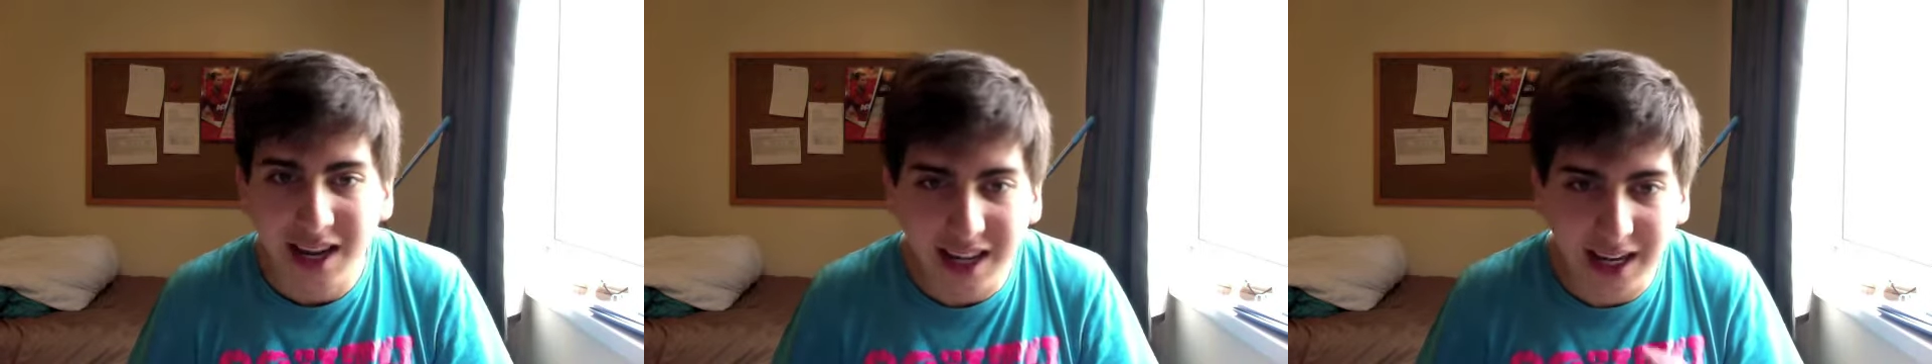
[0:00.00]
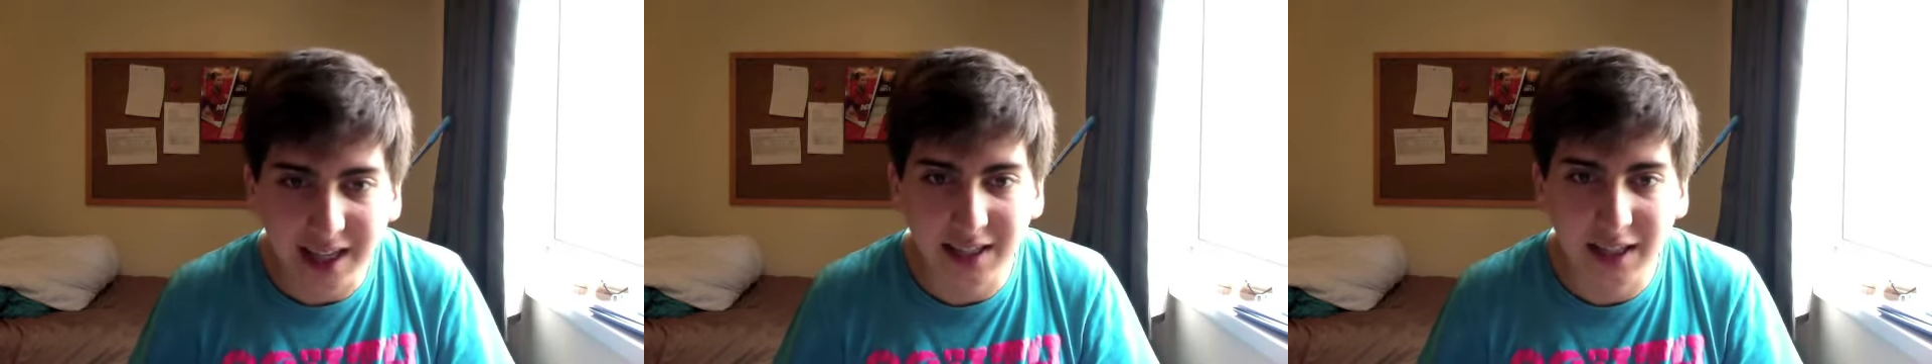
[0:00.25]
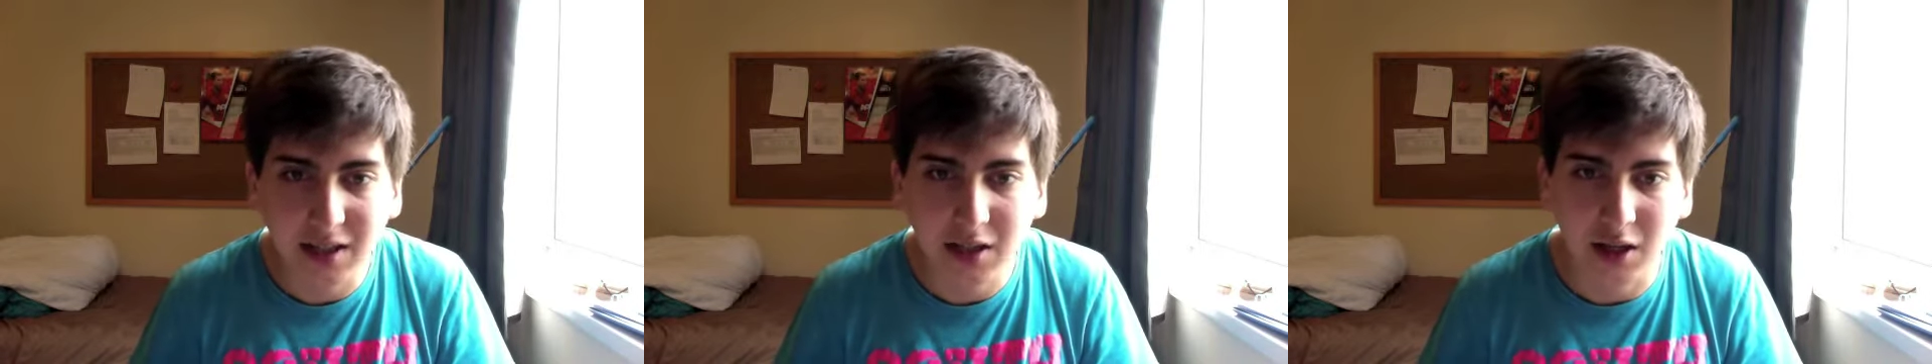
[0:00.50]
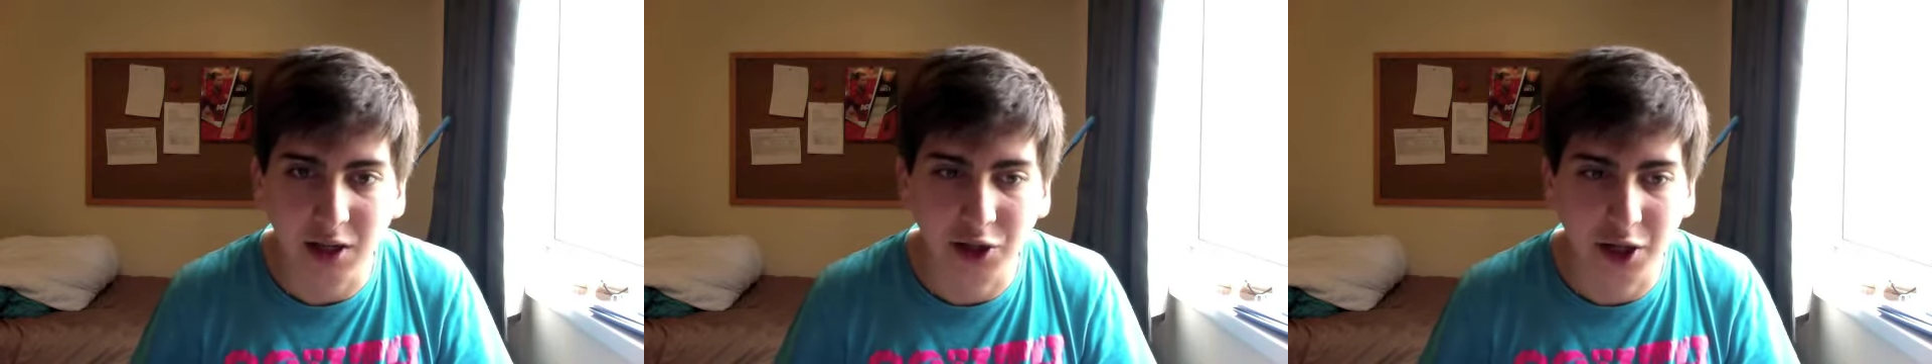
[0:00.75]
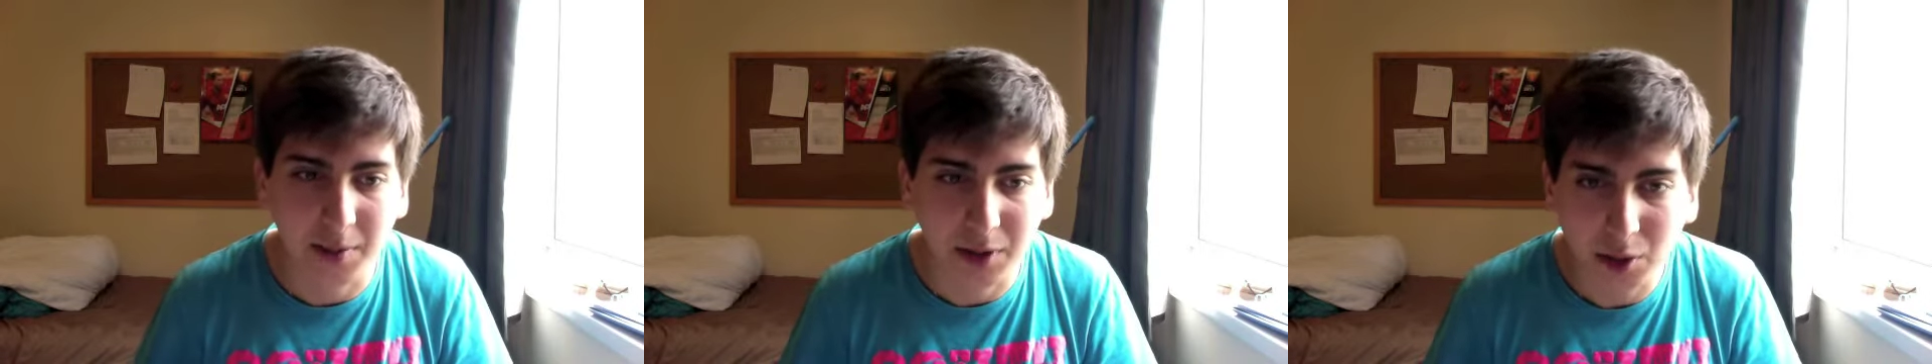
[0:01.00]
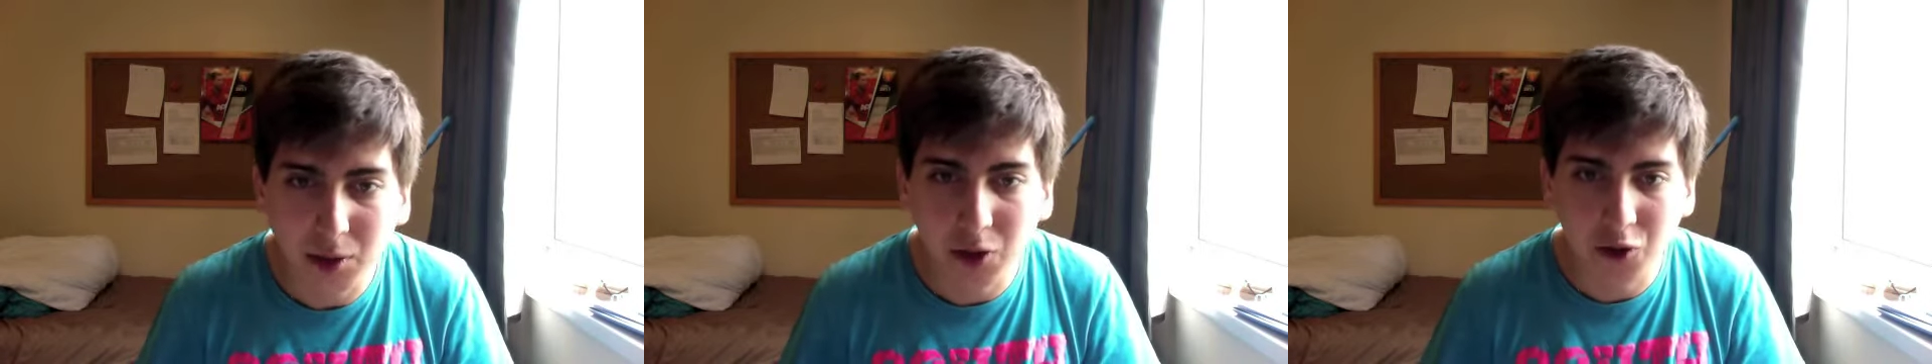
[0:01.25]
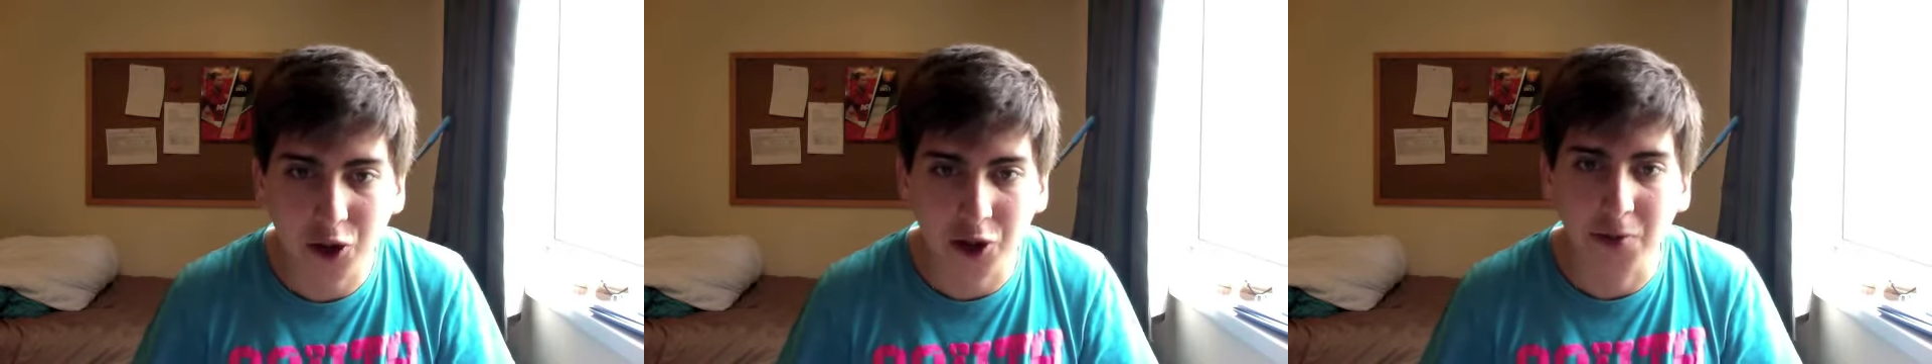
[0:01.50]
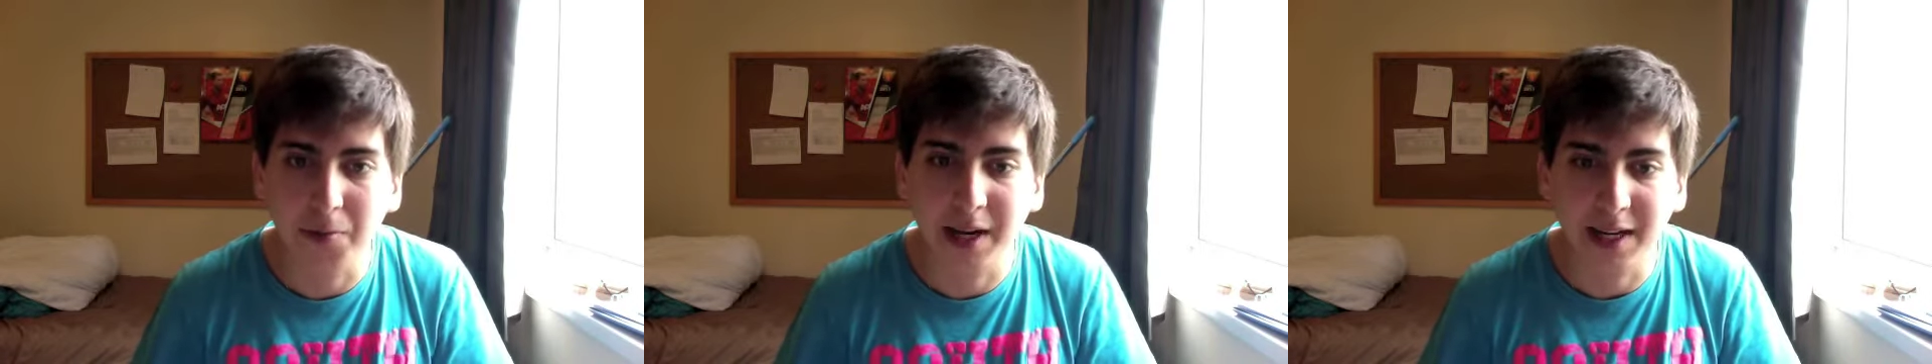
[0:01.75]
your next internship. It's all on
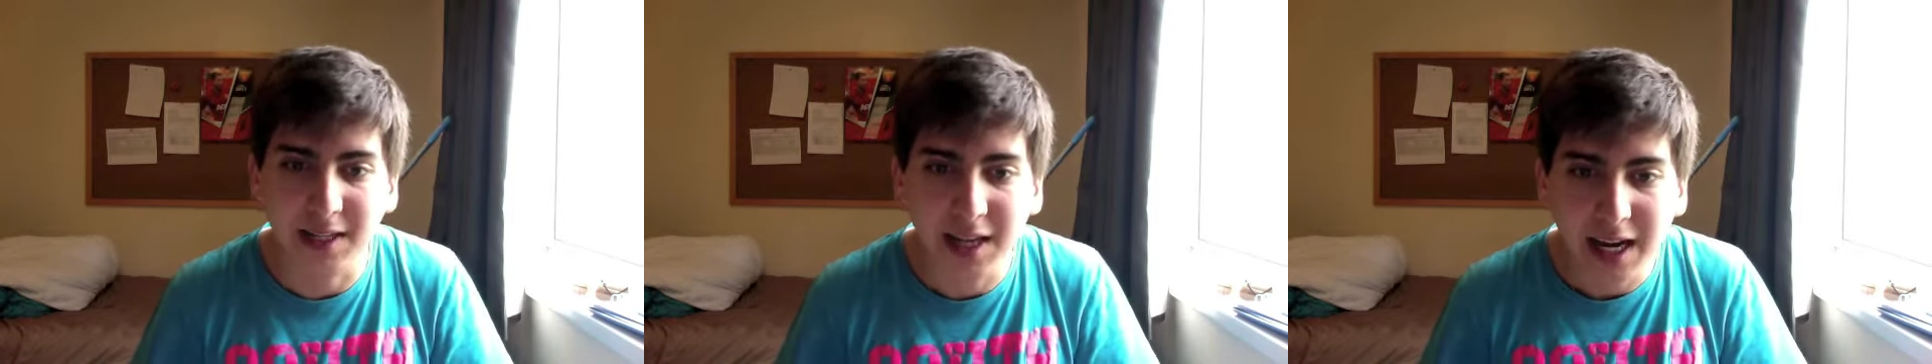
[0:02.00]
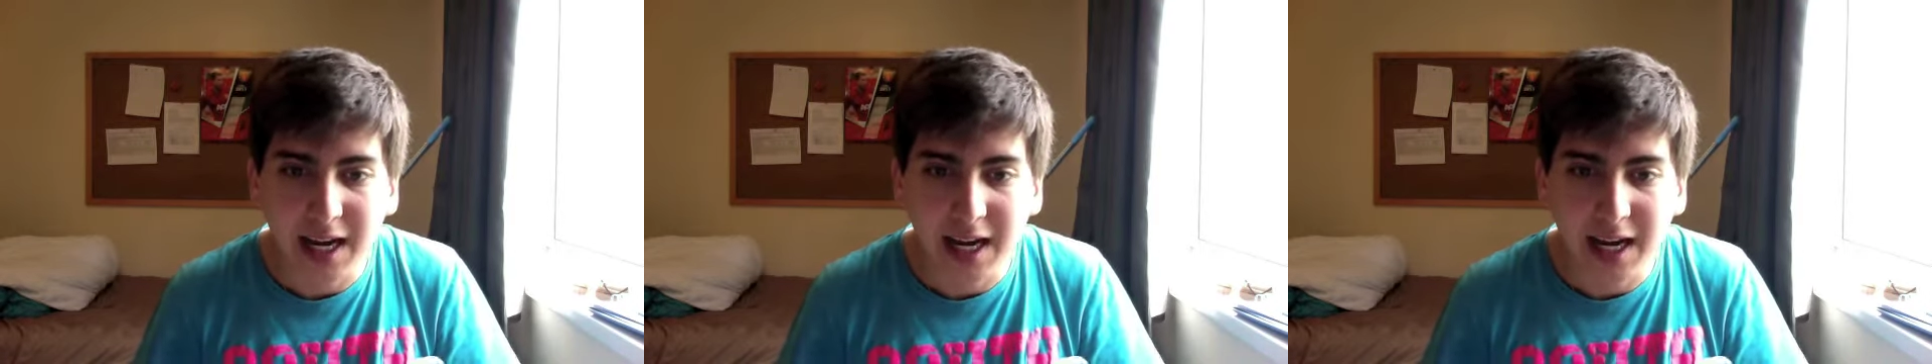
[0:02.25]
Student Beans.